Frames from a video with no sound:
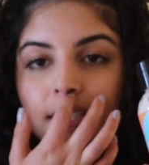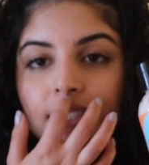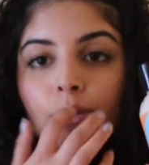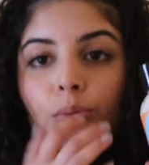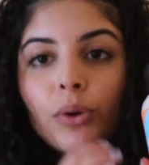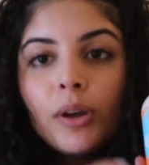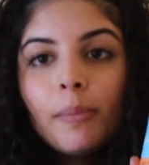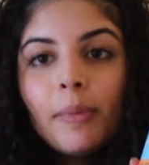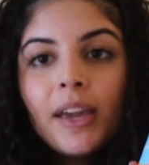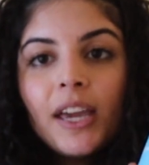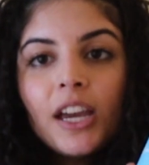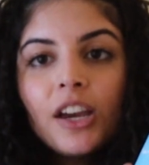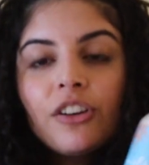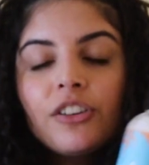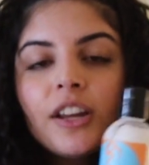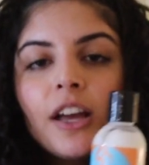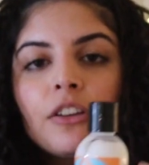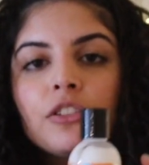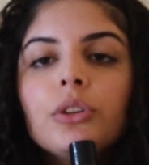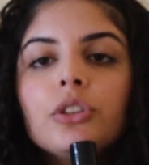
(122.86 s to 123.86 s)
doesn't weigh my
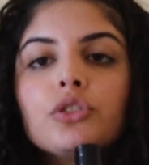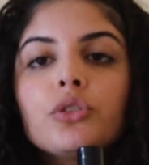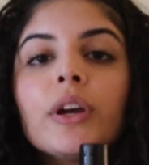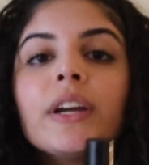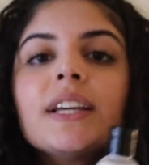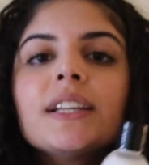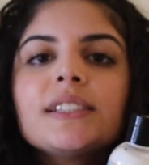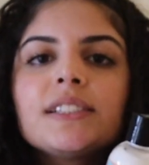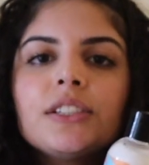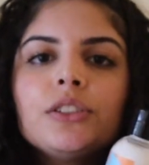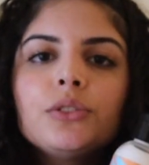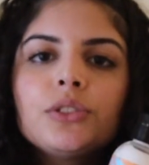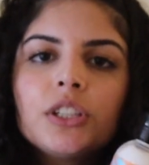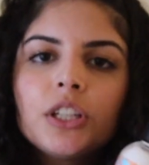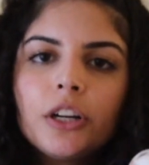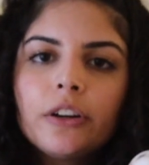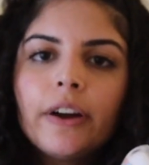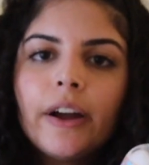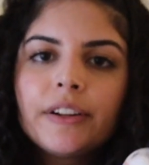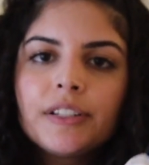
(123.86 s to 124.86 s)
hair down. The trick is to use
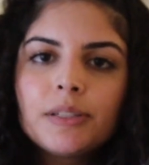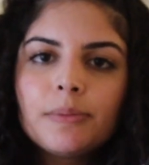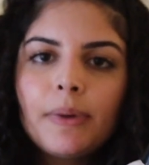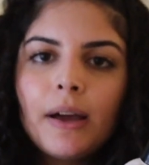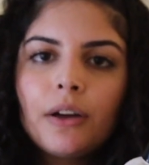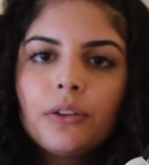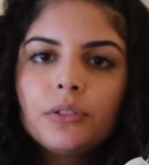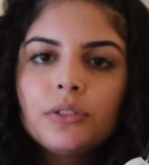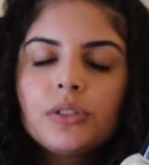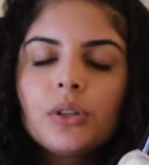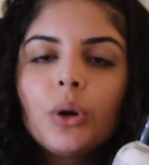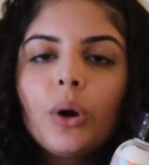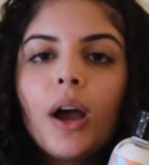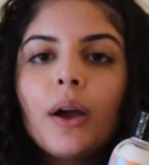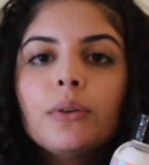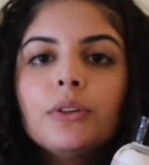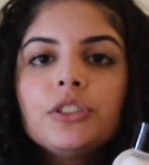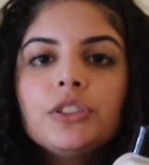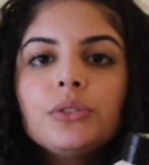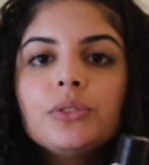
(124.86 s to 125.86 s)
the correct amount. So
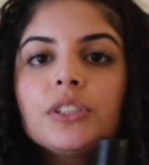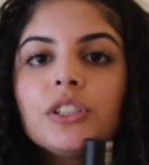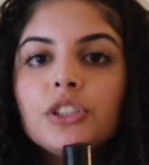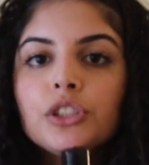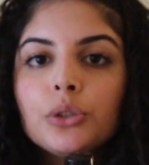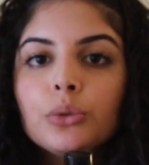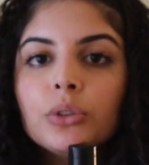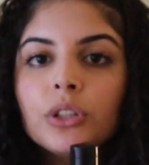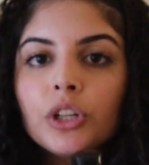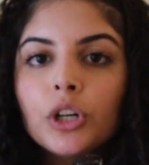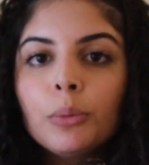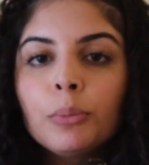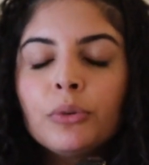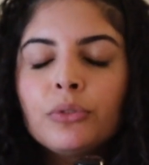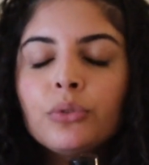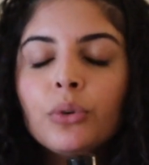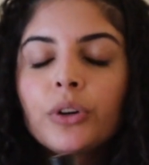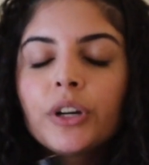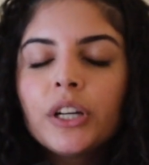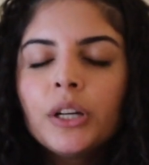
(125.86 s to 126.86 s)
I was using too little
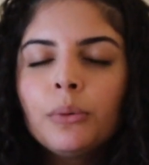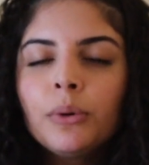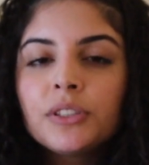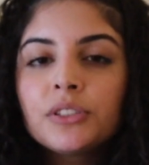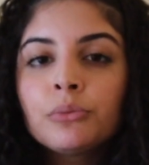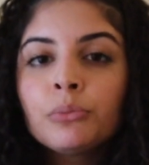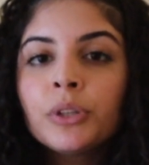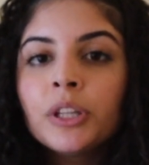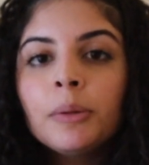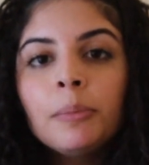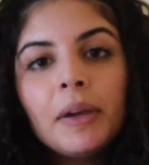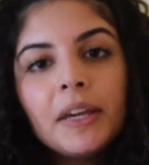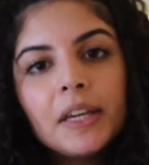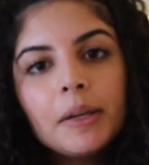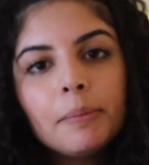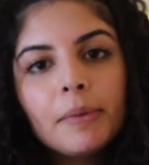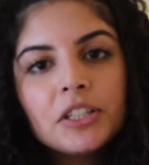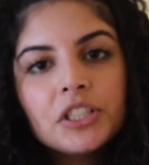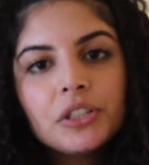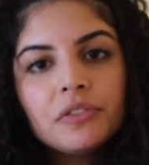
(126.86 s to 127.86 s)
before and it wasn't really
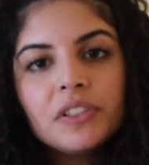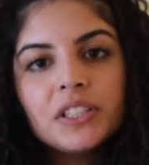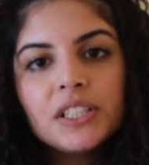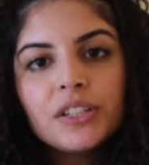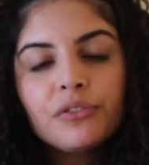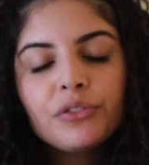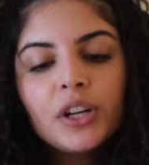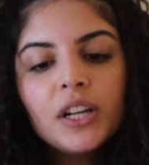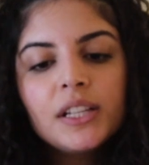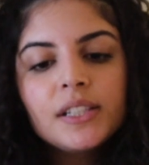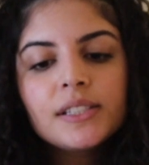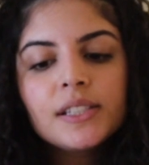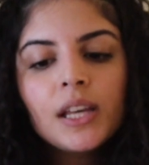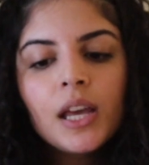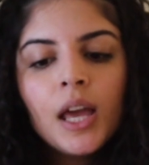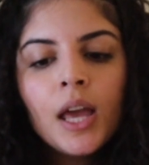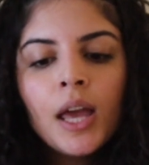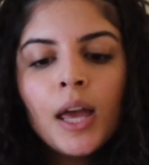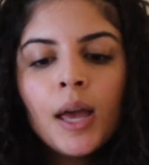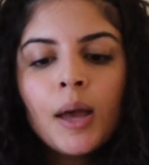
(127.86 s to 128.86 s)
making much of a difference.
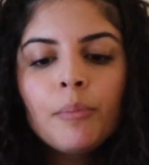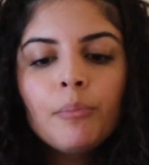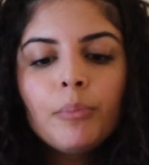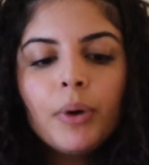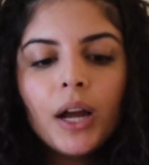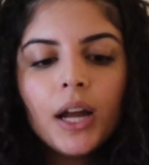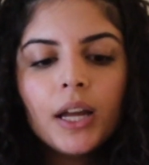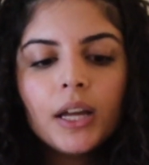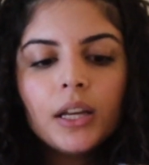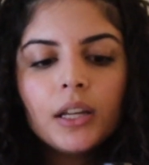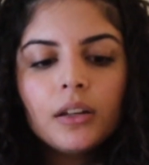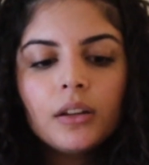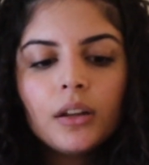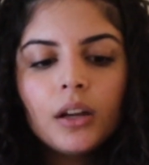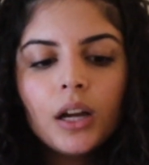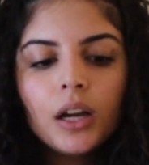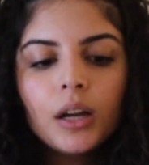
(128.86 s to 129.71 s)
But